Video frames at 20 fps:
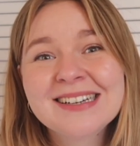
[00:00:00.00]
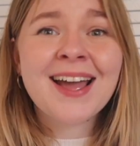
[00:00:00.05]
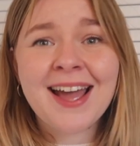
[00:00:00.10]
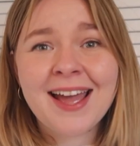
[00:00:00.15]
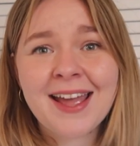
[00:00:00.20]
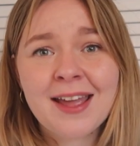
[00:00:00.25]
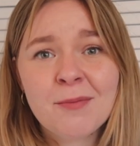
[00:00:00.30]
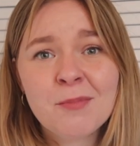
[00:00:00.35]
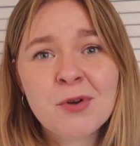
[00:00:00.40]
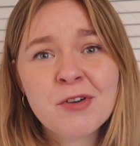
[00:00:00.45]

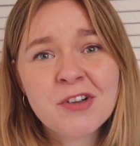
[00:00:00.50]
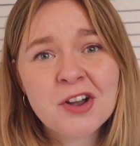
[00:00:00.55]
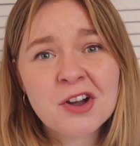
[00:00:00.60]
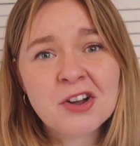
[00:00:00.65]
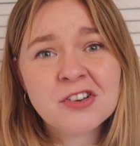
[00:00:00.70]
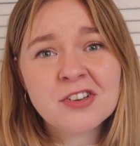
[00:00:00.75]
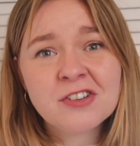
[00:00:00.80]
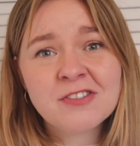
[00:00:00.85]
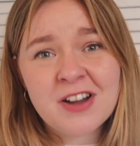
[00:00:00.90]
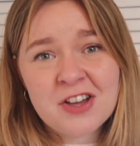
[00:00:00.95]
Okay, moving
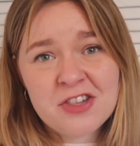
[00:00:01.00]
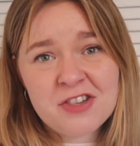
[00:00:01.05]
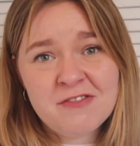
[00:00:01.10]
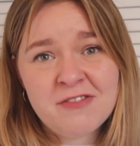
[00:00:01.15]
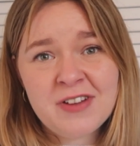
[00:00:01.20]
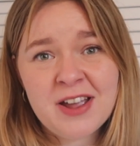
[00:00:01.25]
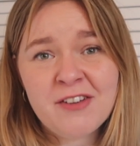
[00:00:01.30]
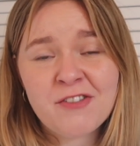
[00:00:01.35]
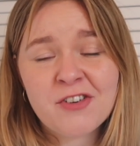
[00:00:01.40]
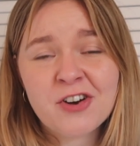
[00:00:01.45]
on to fashion
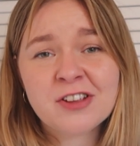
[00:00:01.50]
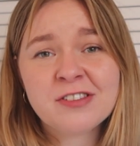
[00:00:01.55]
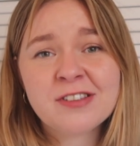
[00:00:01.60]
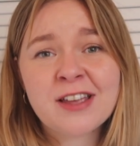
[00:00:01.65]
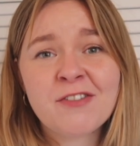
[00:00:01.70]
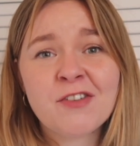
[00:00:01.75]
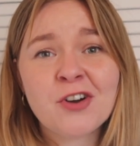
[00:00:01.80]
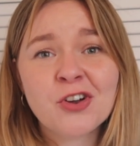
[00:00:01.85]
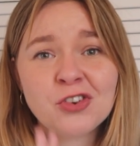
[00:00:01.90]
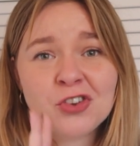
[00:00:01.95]
favourites.
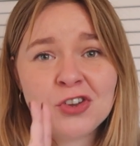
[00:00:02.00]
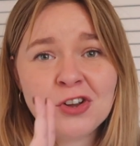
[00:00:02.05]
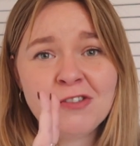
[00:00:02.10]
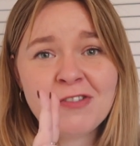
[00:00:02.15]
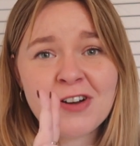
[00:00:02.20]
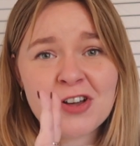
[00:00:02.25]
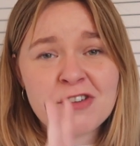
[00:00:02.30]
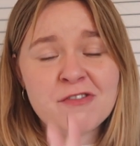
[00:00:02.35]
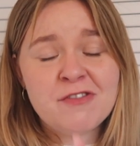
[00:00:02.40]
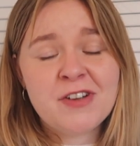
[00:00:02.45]
I've got two
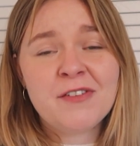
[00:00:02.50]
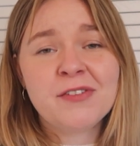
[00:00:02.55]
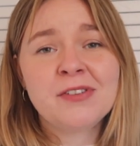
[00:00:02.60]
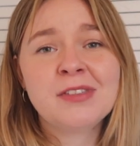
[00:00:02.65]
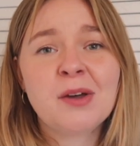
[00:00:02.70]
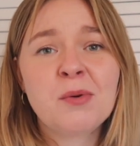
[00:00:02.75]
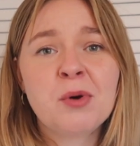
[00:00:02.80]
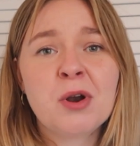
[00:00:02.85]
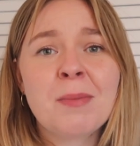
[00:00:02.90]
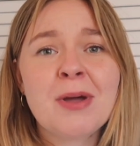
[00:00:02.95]
fashion favourites
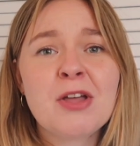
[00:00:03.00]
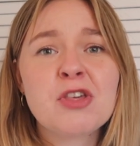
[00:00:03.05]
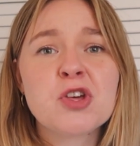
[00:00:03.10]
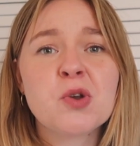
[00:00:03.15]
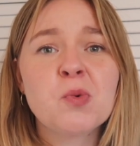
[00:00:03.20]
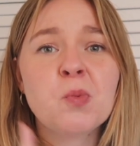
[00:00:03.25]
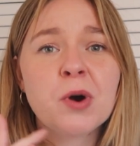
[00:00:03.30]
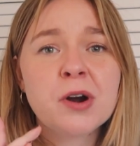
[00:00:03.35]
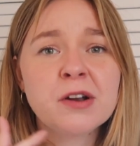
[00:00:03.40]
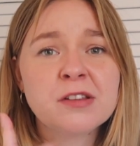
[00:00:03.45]
that I want to
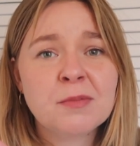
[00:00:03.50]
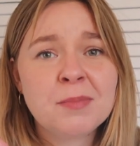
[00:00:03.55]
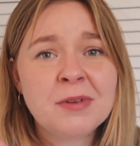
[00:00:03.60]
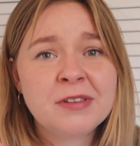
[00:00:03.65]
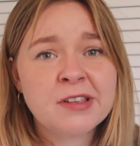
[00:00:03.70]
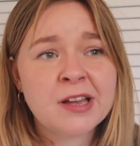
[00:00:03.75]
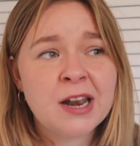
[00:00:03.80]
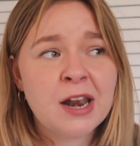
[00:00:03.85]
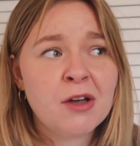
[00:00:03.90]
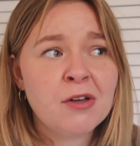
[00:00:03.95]
mention. One is a
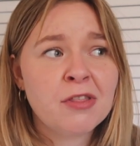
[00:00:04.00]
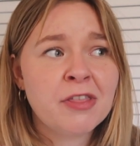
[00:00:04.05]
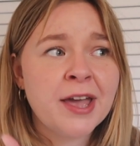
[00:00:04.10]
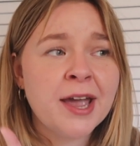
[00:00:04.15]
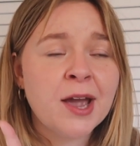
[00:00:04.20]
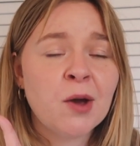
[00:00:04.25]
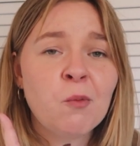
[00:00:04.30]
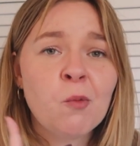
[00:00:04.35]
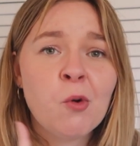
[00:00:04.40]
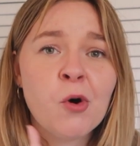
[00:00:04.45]
piece of
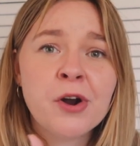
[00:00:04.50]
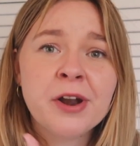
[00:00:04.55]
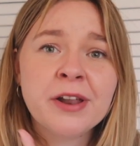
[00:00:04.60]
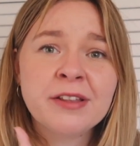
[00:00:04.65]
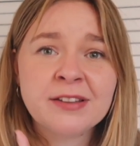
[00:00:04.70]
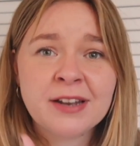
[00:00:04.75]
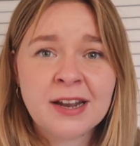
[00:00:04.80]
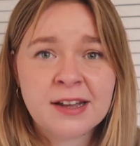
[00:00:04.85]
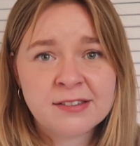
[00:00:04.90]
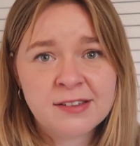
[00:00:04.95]
clothing and one
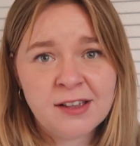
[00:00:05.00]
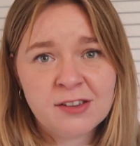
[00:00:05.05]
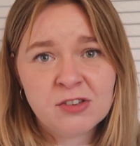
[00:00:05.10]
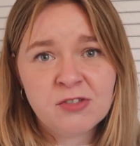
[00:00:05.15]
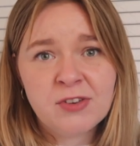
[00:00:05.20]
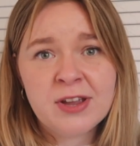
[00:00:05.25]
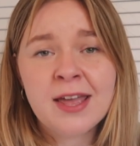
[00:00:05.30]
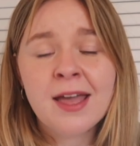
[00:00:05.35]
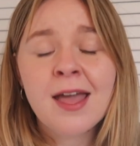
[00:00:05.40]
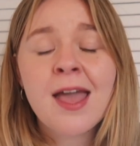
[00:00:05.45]
is an
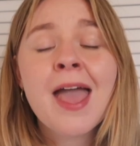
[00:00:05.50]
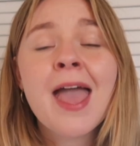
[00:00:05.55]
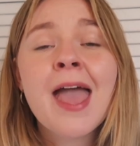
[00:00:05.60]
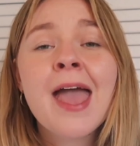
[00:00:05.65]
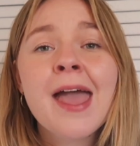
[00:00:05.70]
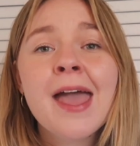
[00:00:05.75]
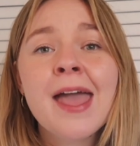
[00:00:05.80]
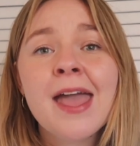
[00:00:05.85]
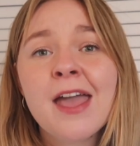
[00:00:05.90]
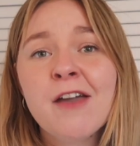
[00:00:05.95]
accessory.
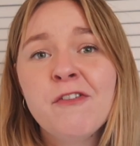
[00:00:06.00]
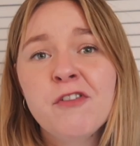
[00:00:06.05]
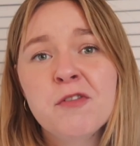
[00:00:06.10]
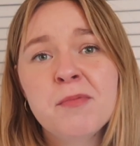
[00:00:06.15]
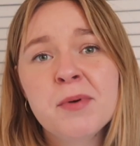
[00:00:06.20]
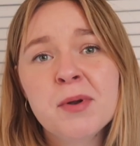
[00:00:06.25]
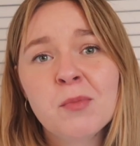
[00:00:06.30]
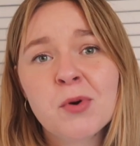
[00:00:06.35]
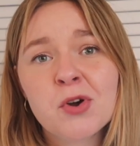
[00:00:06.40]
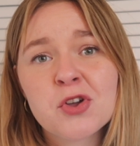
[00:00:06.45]
If you've
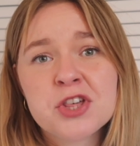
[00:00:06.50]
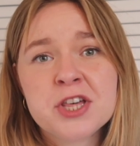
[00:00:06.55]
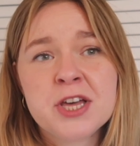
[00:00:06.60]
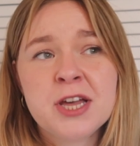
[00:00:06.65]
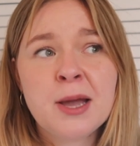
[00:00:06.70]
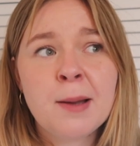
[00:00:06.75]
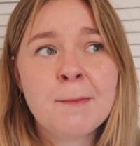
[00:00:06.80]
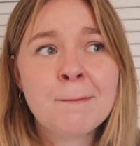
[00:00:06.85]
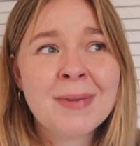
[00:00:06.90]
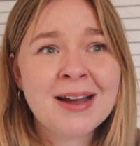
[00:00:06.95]
been
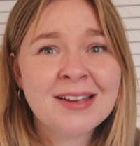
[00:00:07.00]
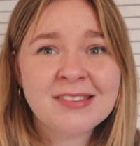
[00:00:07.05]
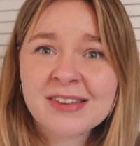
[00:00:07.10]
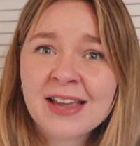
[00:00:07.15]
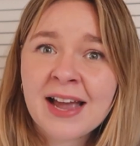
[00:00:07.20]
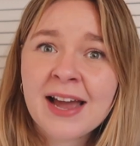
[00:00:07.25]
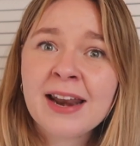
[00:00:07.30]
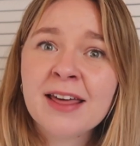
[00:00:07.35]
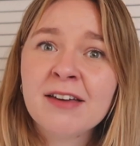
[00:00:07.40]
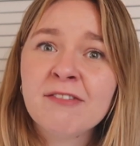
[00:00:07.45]
watching my
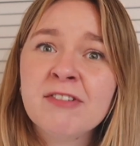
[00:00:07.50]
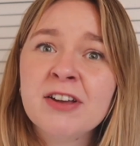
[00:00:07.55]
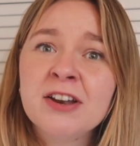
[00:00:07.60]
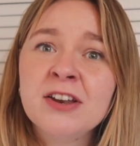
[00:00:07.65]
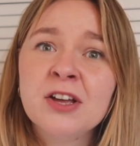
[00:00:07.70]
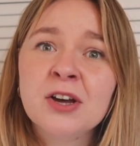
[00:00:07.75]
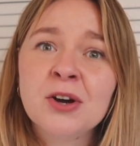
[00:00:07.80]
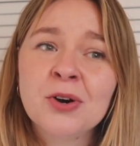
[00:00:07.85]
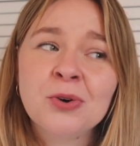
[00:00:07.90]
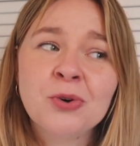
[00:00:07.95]
styling
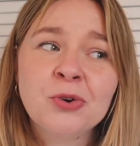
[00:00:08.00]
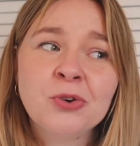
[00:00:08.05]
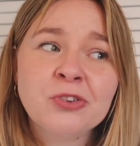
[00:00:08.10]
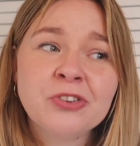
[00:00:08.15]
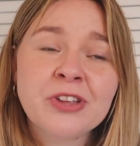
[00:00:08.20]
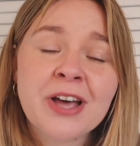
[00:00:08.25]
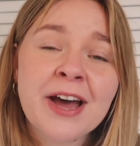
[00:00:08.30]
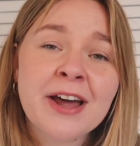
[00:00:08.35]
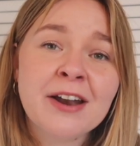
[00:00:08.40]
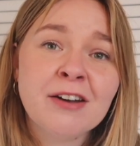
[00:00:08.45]

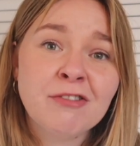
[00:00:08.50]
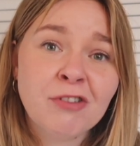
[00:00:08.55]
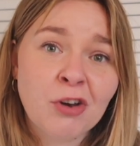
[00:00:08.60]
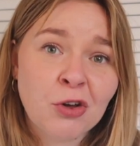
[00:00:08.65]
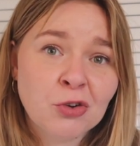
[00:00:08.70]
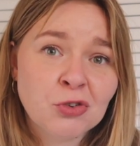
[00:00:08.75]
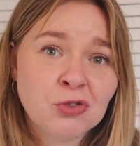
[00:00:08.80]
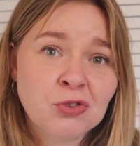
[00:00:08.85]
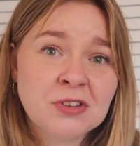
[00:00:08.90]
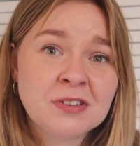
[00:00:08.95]
videos and
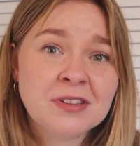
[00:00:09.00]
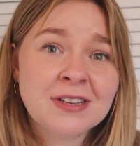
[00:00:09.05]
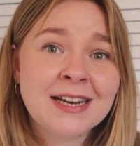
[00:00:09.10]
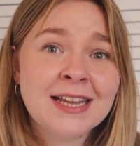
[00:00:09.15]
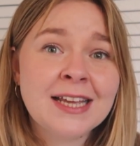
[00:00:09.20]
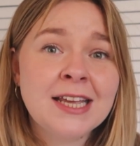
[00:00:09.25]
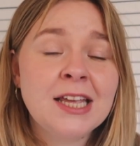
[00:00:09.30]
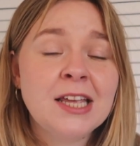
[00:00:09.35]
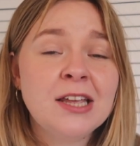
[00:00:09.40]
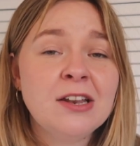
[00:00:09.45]
vlogs
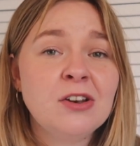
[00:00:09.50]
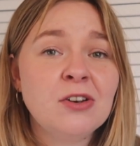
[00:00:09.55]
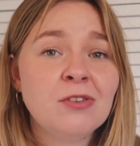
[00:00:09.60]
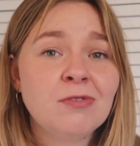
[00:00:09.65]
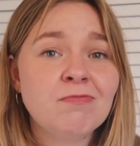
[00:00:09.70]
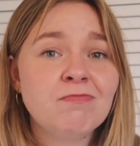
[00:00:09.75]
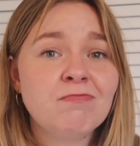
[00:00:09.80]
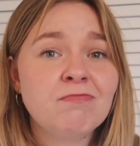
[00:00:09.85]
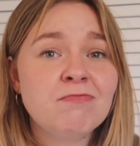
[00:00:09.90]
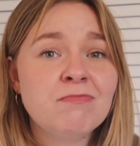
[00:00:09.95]

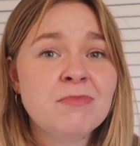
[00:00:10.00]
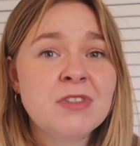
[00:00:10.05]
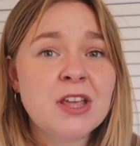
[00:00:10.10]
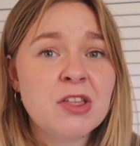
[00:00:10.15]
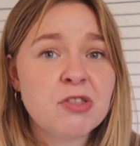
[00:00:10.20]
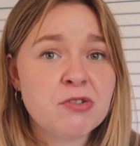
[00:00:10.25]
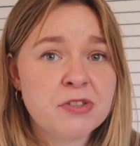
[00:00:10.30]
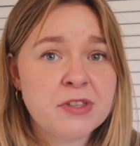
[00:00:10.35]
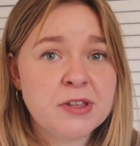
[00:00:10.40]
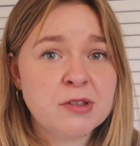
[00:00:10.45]
recently,
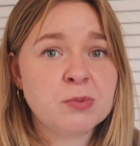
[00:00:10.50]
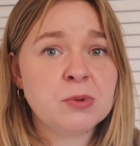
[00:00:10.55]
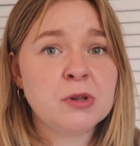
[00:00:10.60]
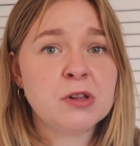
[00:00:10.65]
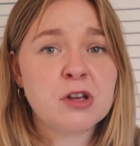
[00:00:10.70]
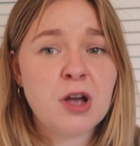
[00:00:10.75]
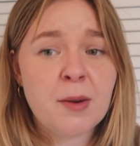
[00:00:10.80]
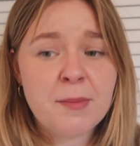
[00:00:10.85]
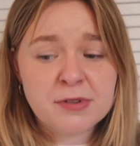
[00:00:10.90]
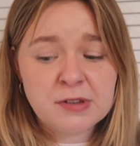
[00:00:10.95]
neither of these
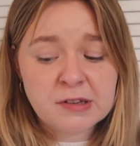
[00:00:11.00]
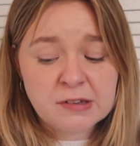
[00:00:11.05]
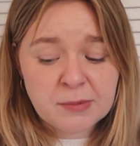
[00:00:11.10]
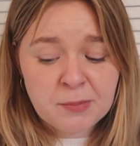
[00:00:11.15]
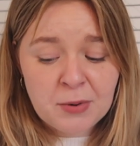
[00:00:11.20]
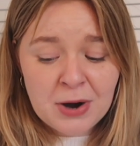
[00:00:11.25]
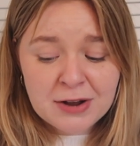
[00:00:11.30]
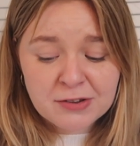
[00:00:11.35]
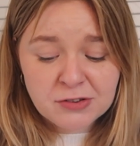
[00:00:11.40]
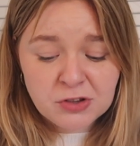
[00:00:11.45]
will come as a
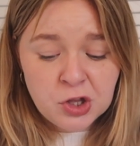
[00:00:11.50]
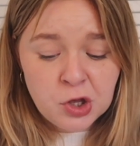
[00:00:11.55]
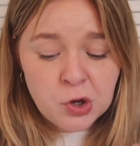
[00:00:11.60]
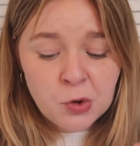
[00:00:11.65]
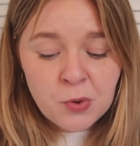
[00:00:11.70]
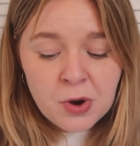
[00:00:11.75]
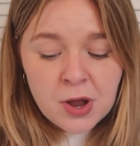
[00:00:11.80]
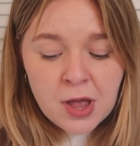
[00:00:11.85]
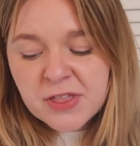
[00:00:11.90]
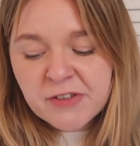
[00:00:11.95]
surprise to
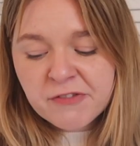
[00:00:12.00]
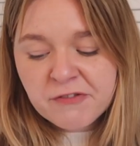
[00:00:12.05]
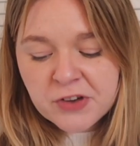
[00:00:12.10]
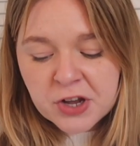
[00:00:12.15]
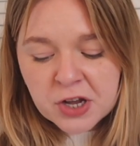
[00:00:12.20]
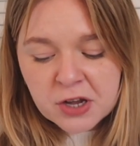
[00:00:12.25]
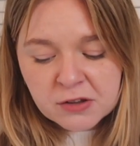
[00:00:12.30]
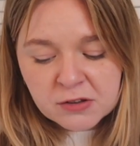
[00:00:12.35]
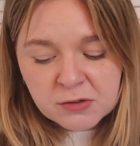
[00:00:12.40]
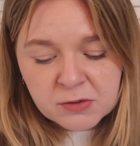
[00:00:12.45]
you. But the
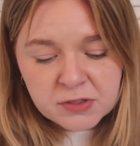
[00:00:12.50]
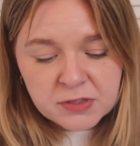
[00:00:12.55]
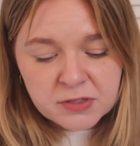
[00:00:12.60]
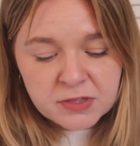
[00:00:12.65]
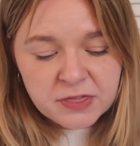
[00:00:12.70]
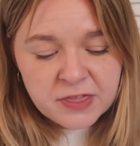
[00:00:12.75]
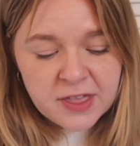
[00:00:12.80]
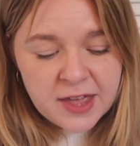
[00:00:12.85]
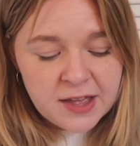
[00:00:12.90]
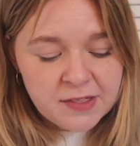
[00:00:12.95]
first
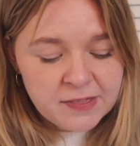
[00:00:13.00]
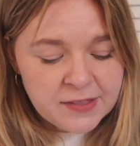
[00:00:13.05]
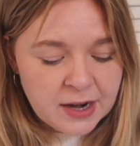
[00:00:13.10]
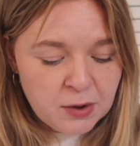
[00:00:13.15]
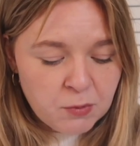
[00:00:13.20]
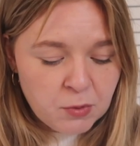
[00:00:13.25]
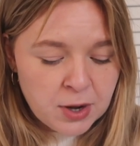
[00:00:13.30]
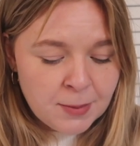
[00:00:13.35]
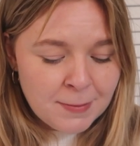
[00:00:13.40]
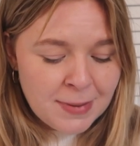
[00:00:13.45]
thing that
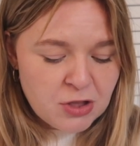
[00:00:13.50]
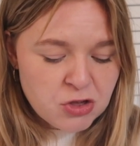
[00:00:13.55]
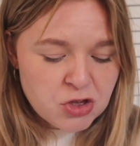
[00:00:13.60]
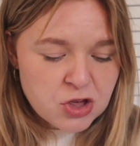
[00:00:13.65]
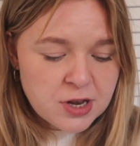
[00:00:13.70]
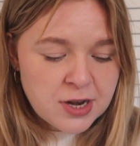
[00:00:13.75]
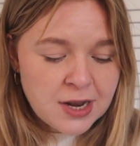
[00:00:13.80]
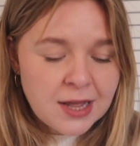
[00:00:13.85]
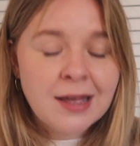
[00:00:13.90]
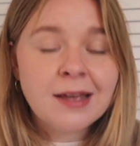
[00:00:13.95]
I want to
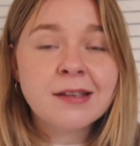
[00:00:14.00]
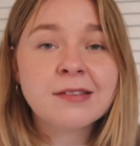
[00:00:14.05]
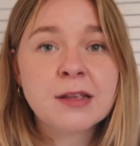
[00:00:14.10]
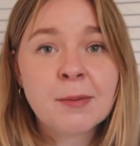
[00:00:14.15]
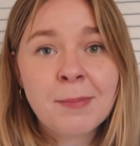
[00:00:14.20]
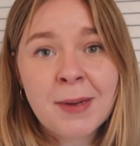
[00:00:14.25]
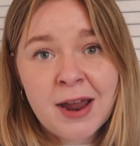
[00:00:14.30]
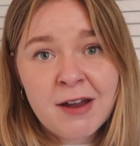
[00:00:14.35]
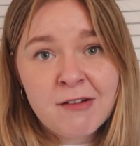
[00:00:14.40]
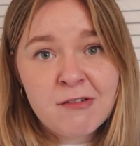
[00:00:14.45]
mention is
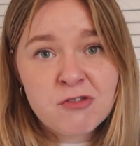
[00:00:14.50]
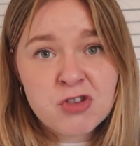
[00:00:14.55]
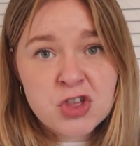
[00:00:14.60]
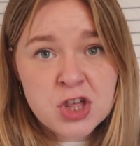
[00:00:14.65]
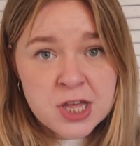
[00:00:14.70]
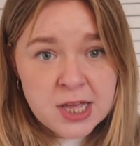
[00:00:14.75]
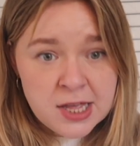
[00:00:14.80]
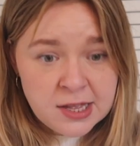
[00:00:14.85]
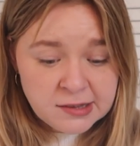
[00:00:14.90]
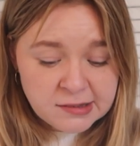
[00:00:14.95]
a pair of
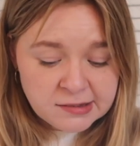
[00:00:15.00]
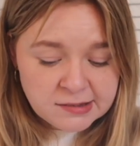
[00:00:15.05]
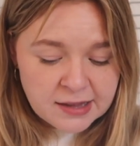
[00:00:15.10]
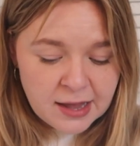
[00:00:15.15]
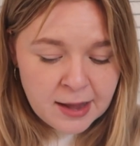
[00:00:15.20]
jeans.